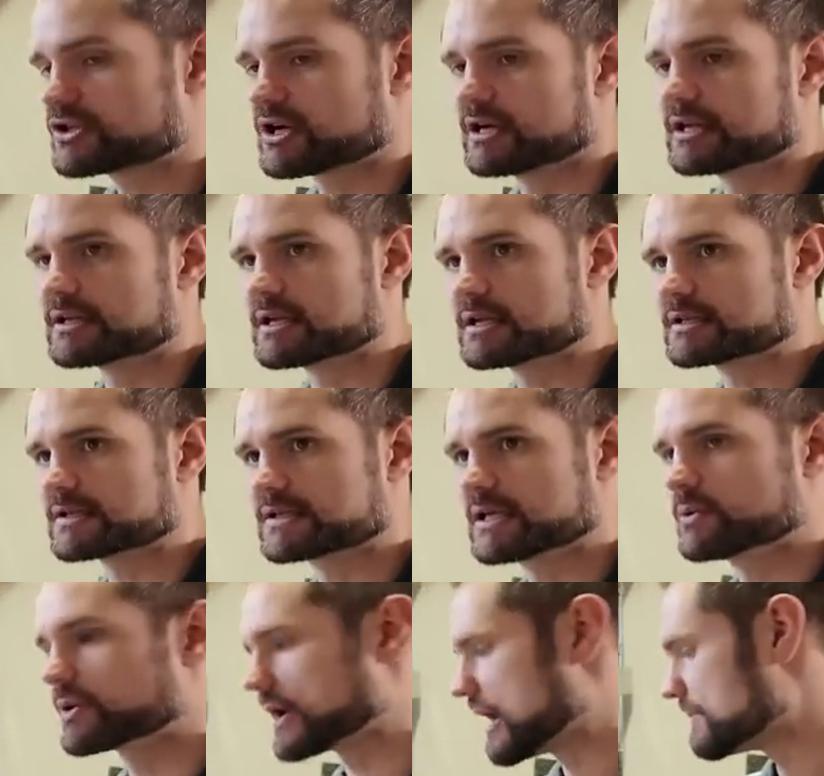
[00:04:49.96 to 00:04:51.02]
trying to
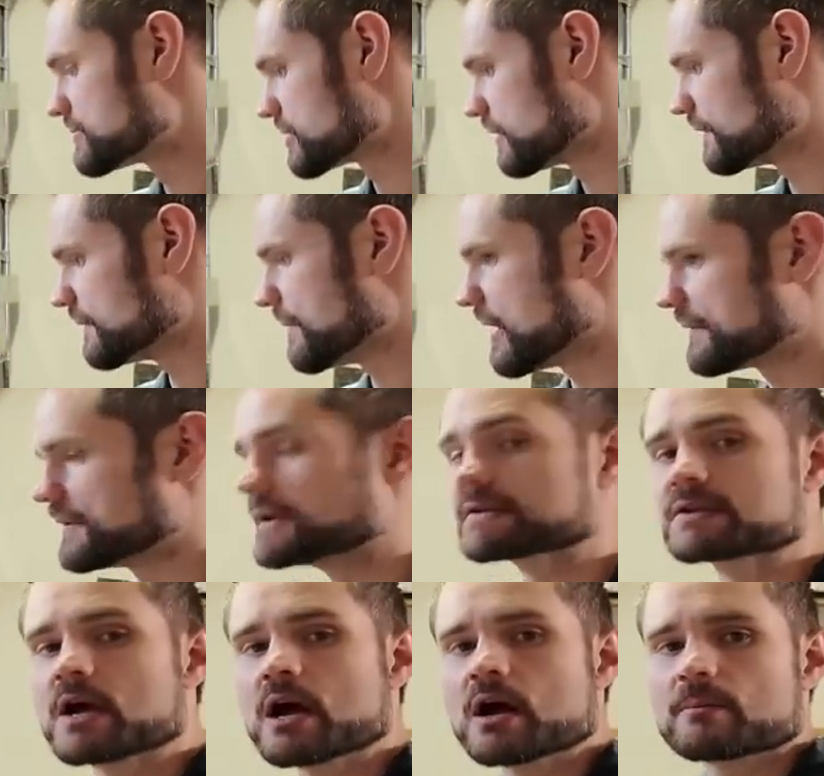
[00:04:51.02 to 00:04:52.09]
see what I observe about
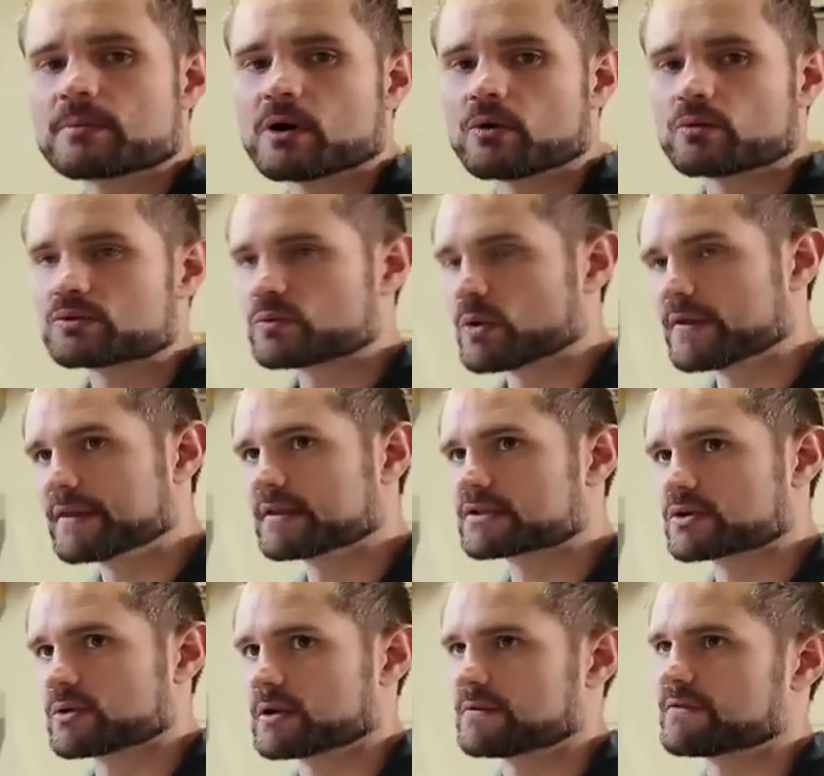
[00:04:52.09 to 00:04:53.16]
this. But one thing
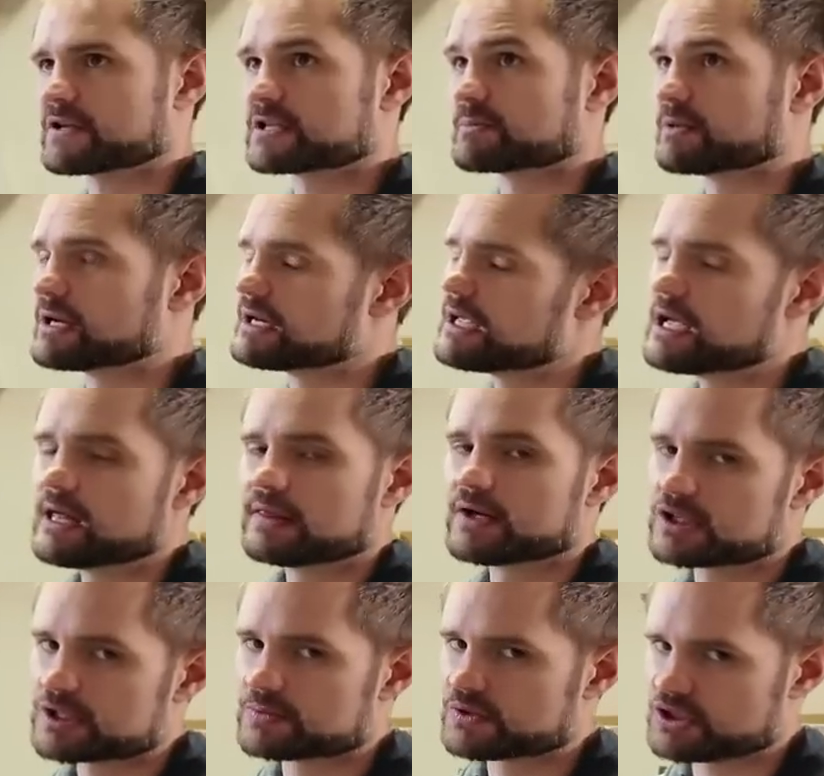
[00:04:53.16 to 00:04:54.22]
that's going on in Flesh and Blood,
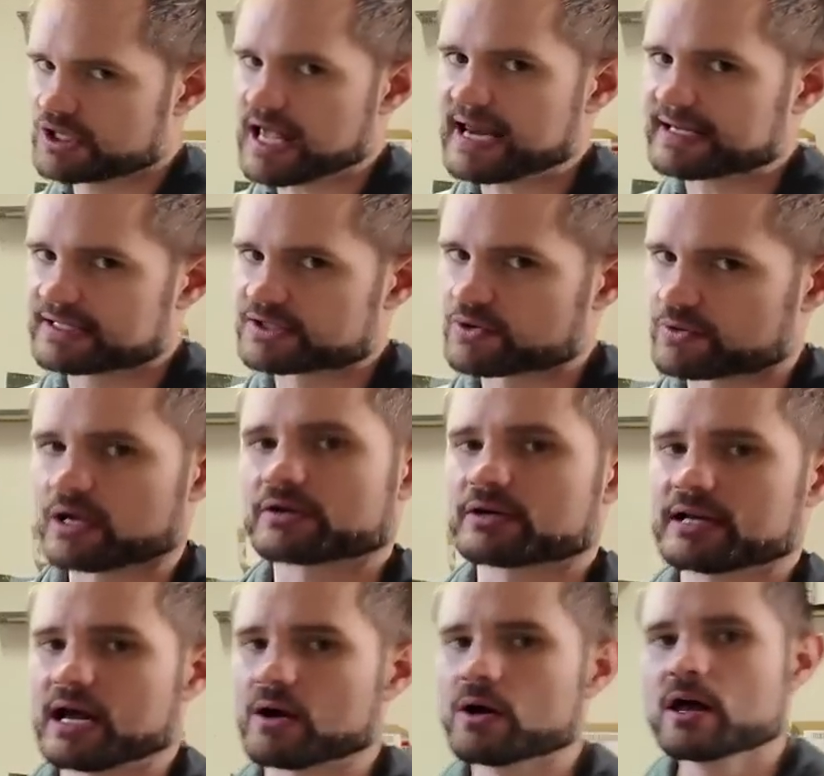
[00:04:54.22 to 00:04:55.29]
there's some shenanigans going on
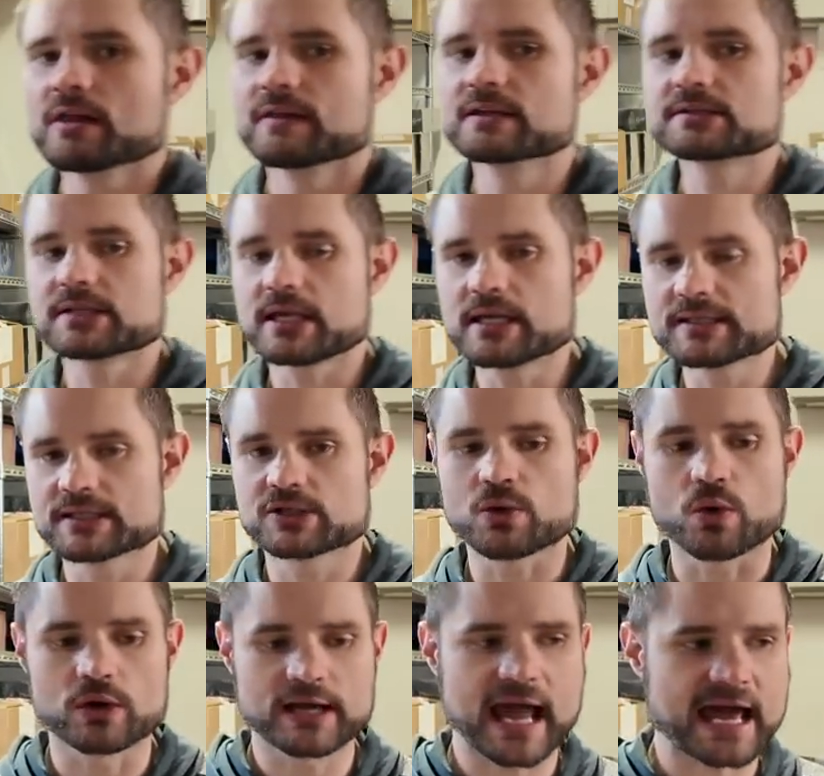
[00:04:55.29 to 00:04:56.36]
right now. This isn't
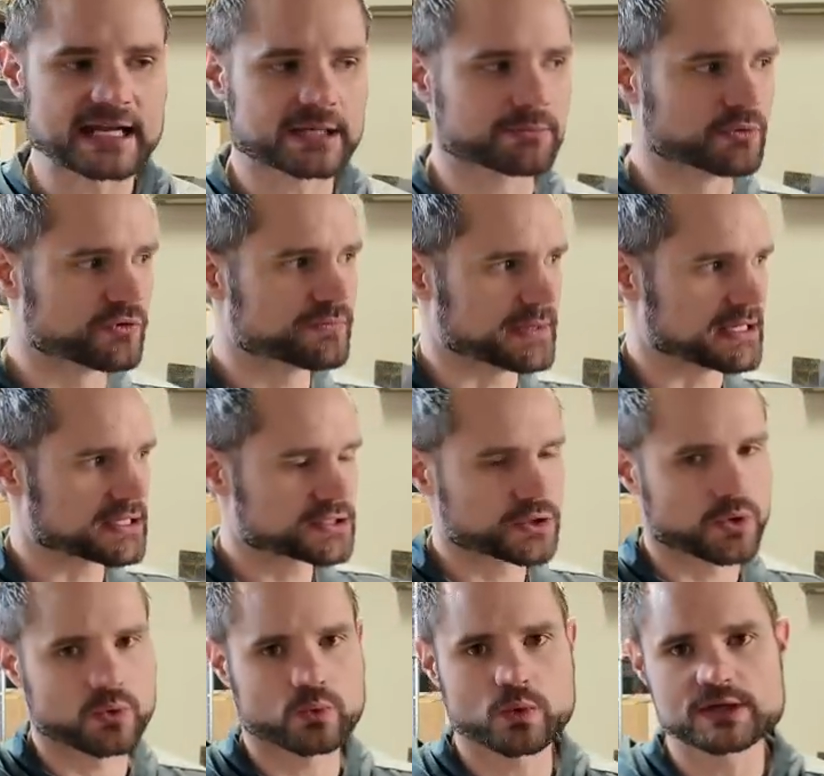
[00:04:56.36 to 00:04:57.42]
organic movement.
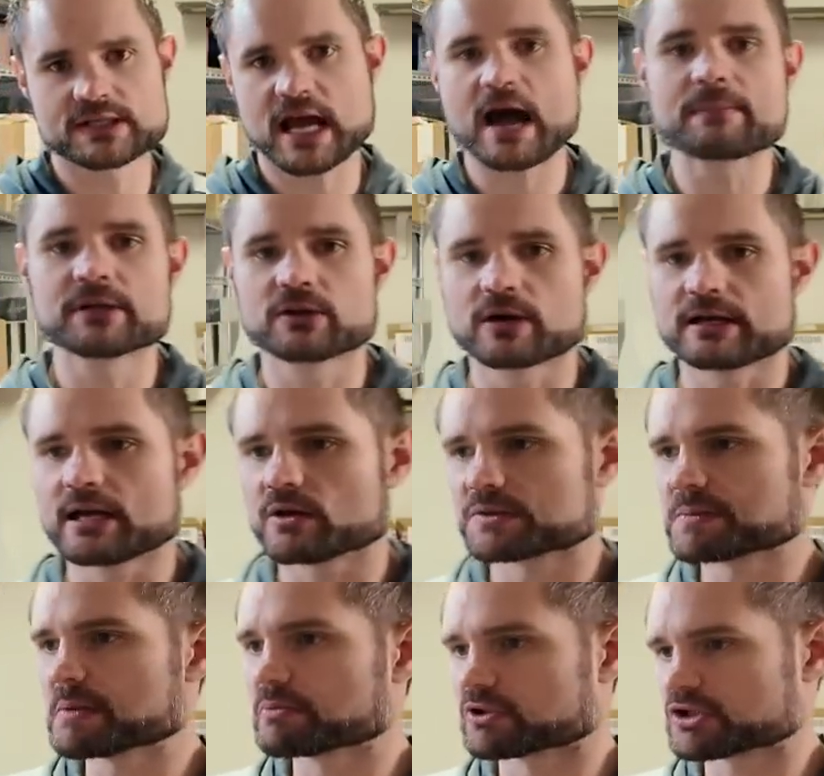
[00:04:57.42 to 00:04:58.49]
So what's happening right now is
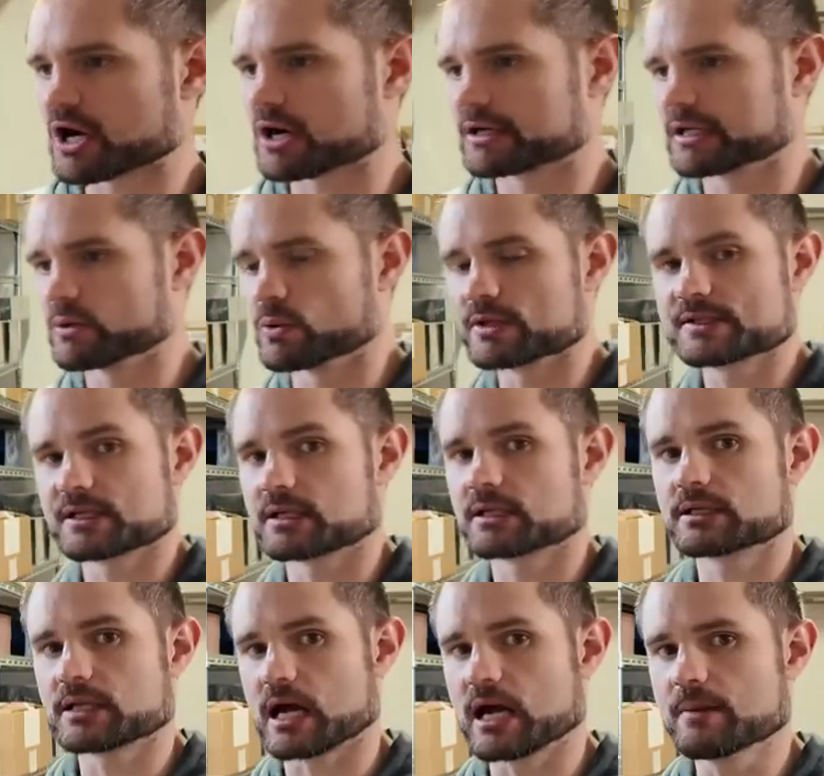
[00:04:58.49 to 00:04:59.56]
people are targeting one set
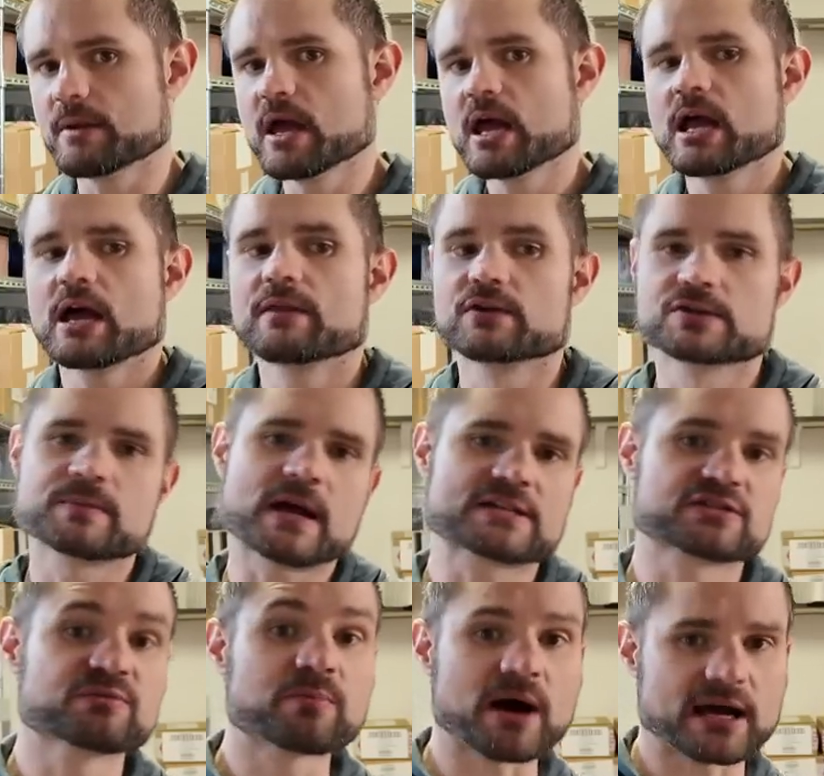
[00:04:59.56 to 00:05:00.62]
at a time, and there's
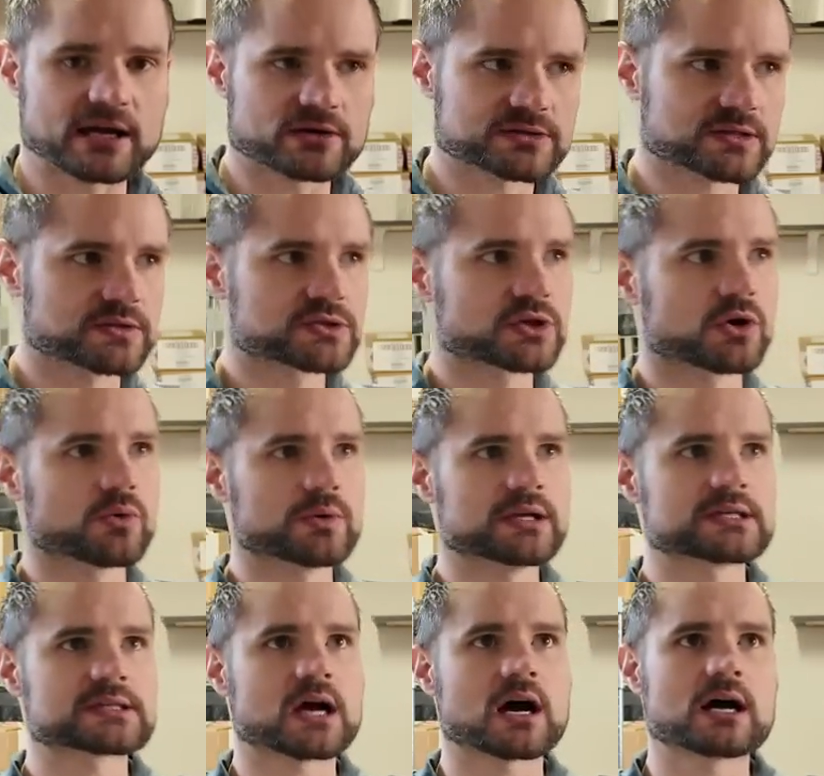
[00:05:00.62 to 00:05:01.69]
massive buyouts. And so
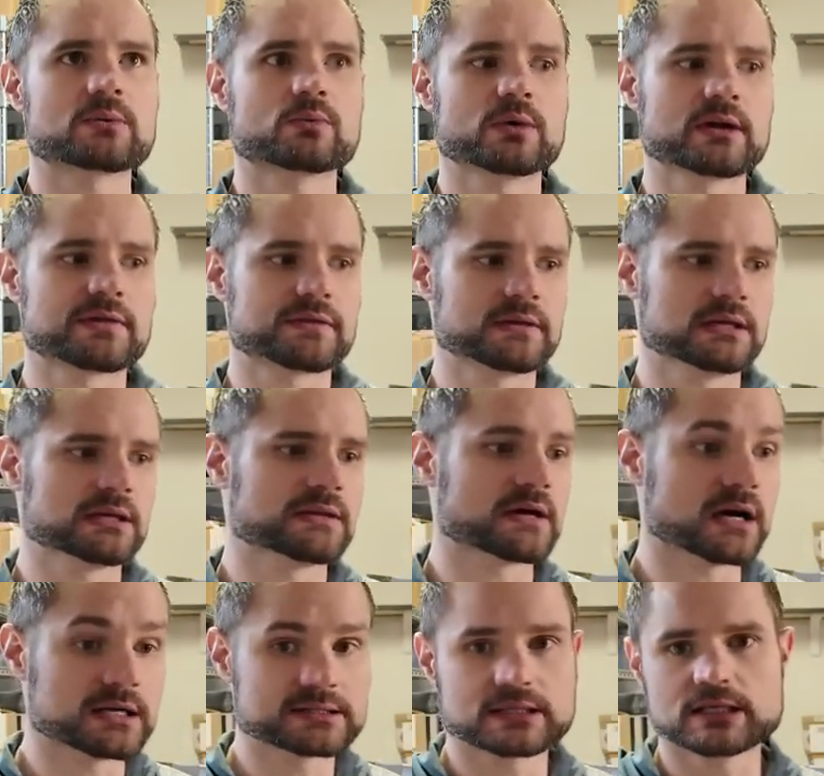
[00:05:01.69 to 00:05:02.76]
we saw it with the
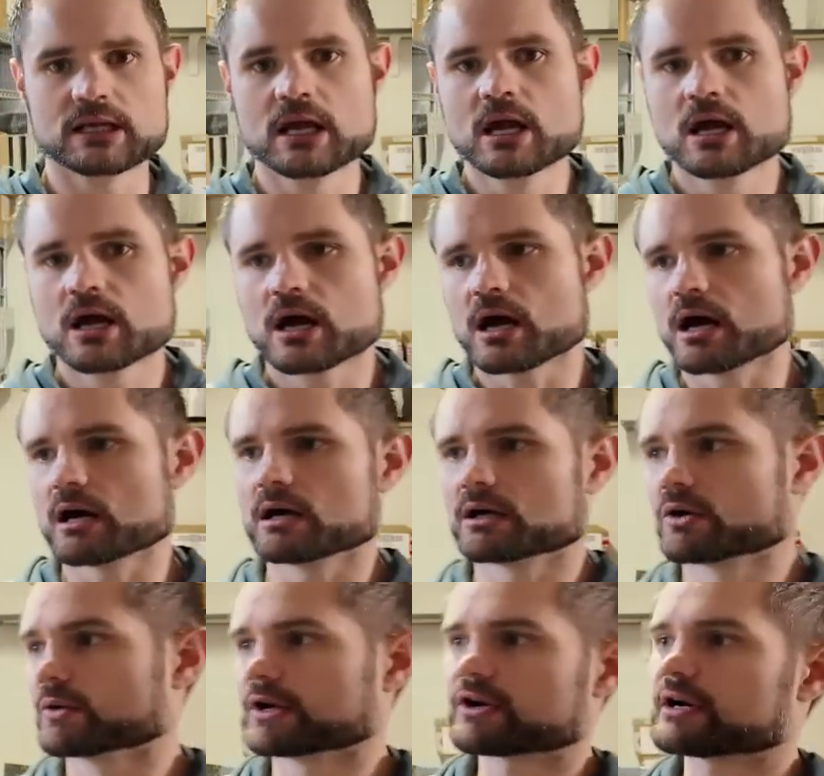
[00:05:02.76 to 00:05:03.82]
Hunted
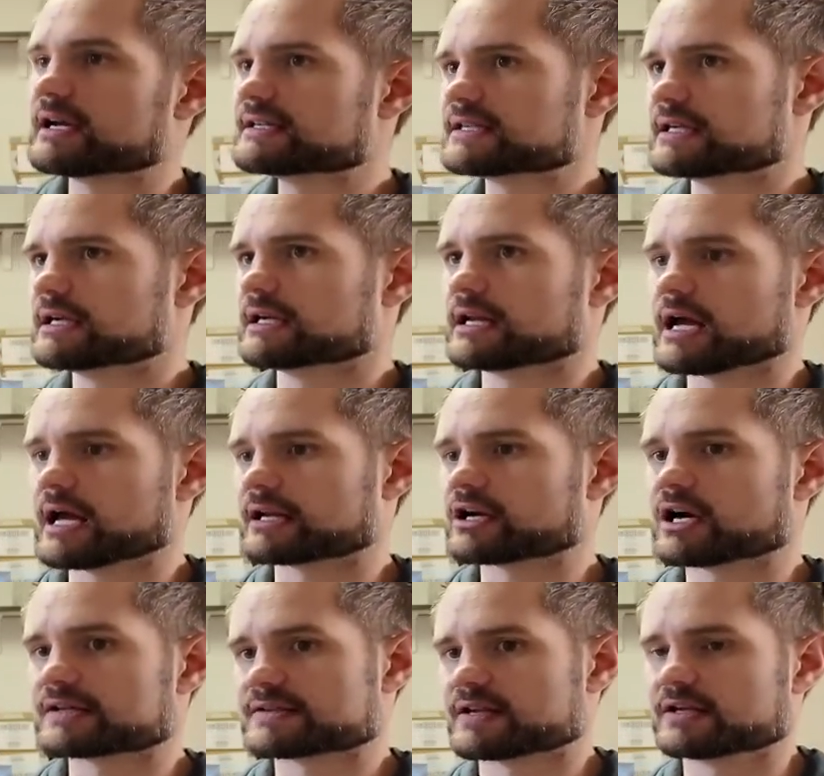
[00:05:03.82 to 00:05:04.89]
going crazy and
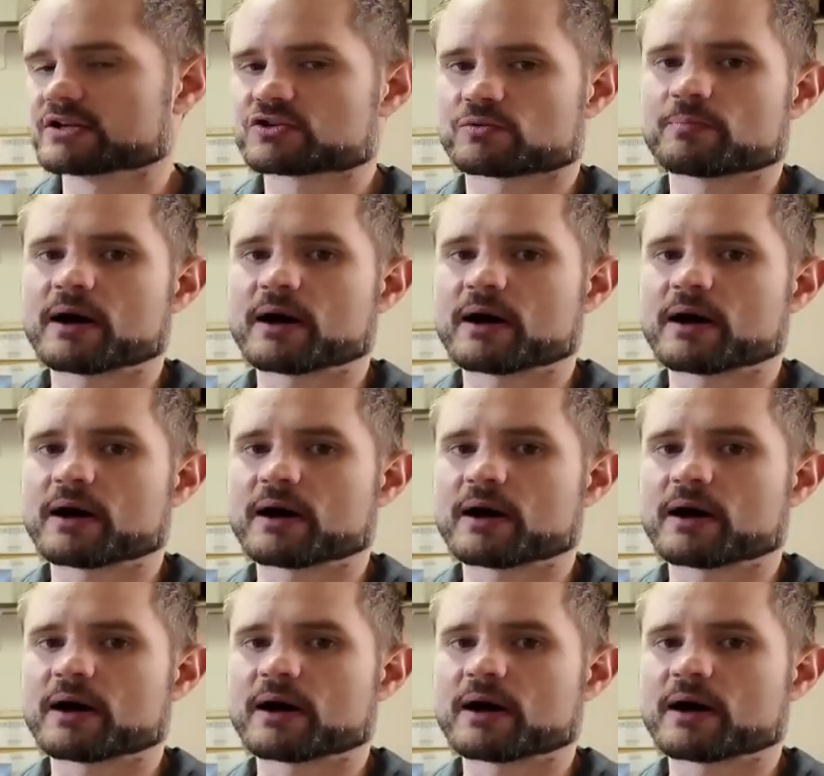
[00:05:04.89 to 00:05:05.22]
causing an initial